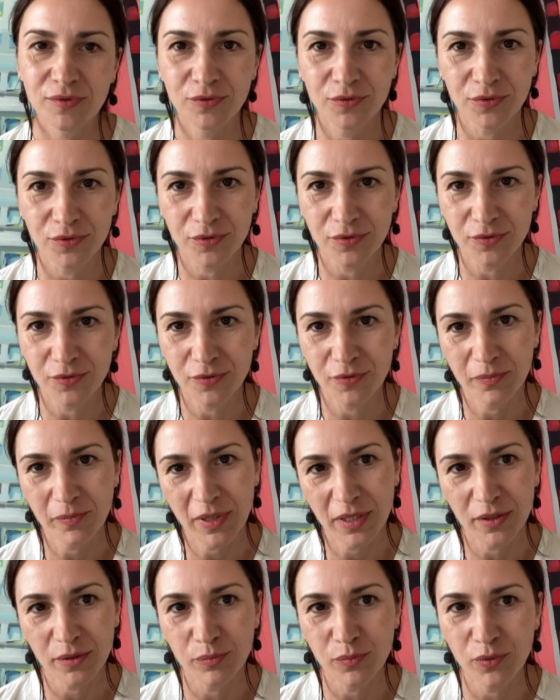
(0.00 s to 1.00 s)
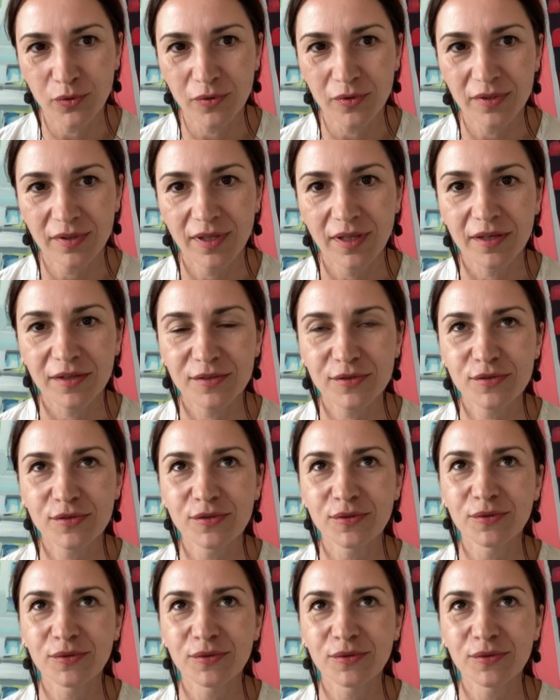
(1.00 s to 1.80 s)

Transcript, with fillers: to you my book thanks